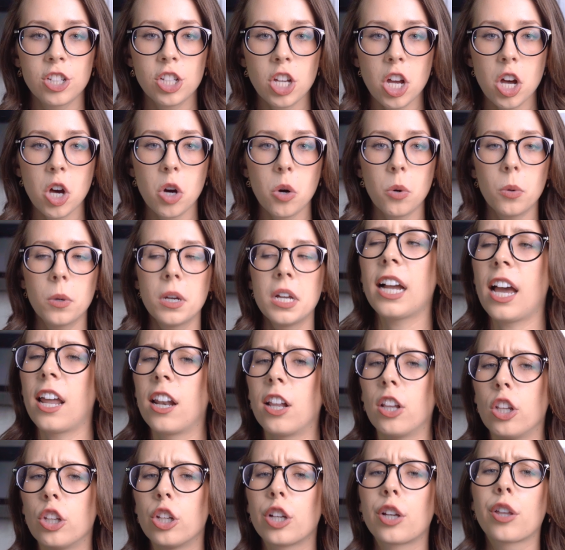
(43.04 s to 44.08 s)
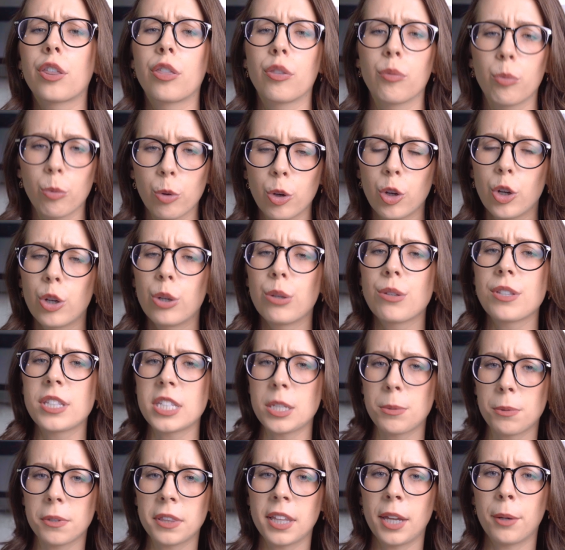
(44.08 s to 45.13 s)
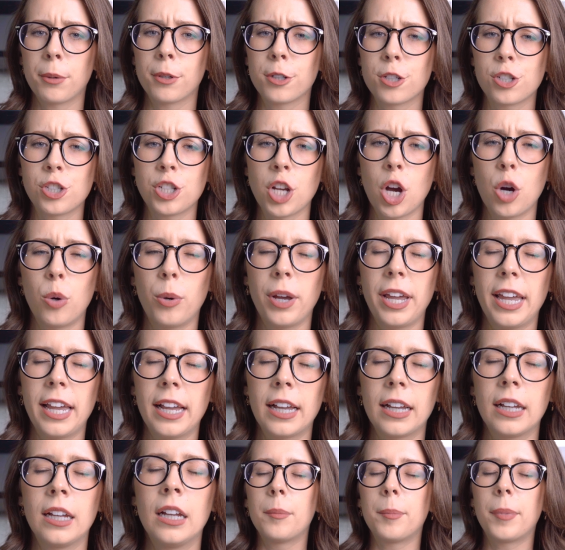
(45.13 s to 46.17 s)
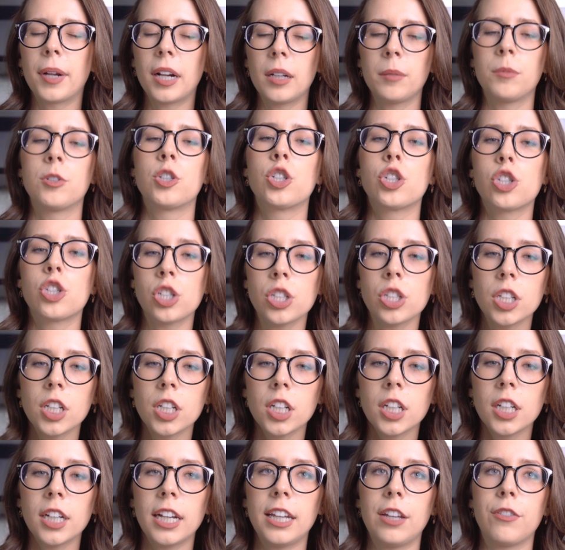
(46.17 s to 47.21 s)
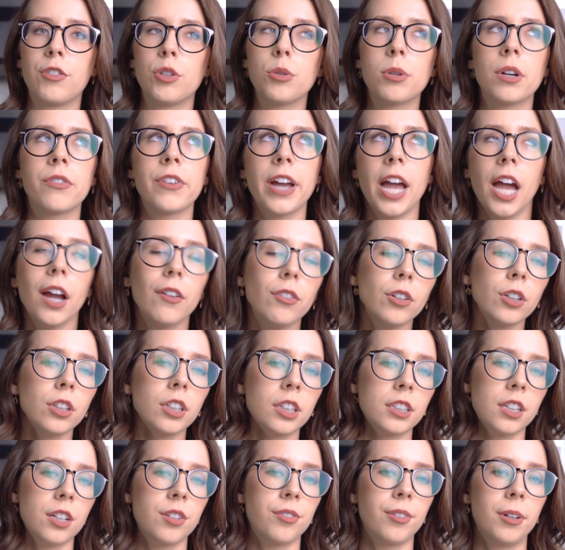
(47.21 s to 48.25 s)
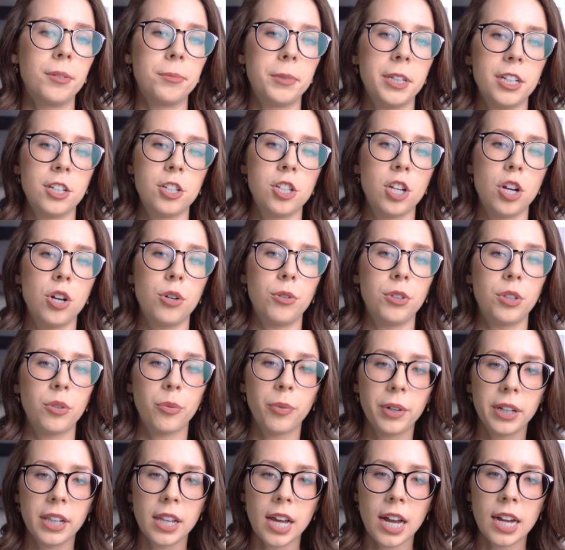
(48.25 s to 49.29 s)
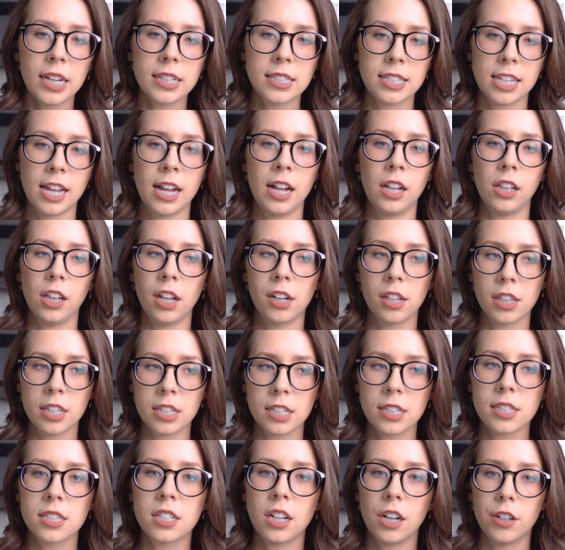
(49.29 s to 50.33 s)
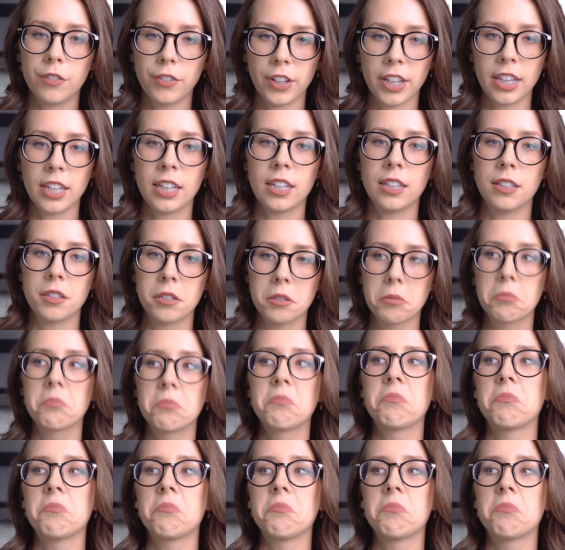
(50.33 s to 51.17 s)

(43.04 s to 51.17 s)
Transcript: show, kind of look through, see what they were showing. But I'm sure if you have ever looked at a runway show, you realize that a lot of that stuff is,